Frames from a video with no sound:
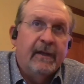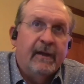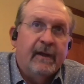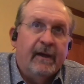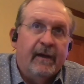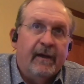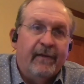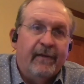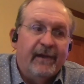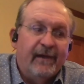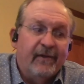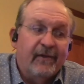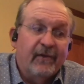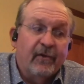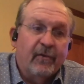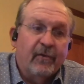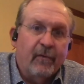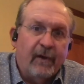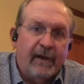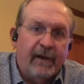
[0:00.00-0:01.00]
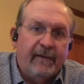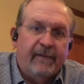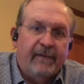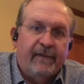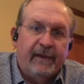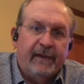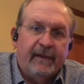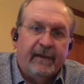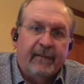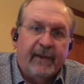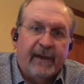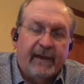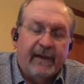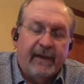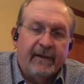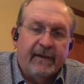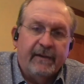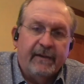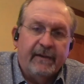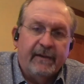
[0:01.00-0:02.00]
The other great thing
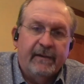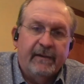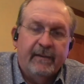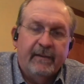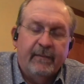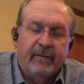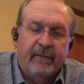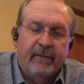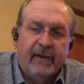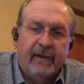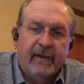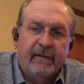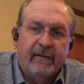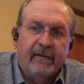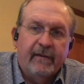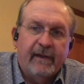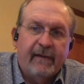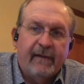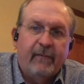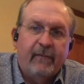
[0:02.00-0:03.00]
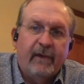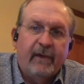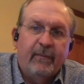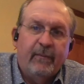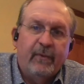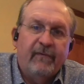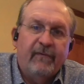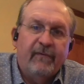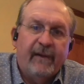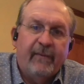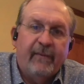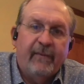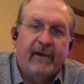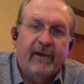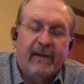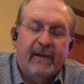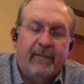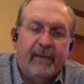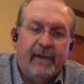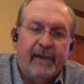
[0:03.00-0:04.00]
about a lightweight
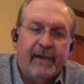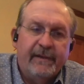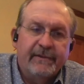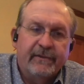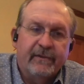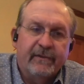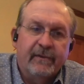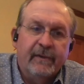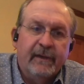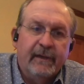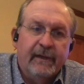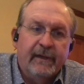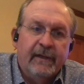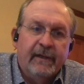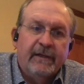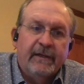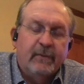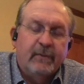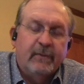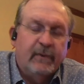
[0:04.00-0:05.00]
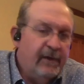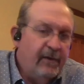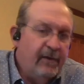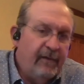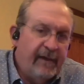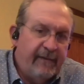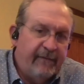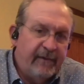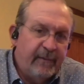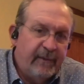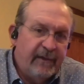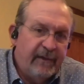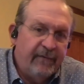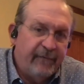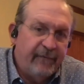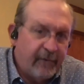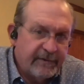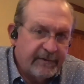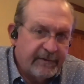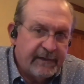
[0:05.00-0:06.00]
prefabricated module is we don't have to be the
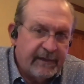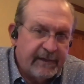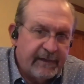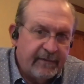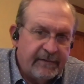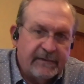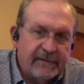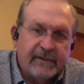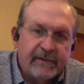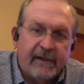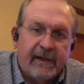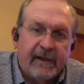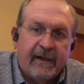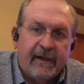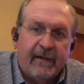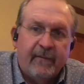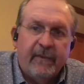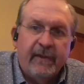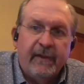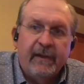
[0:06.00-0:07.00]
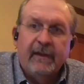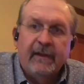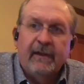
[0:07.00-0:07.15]
first thing on the slab.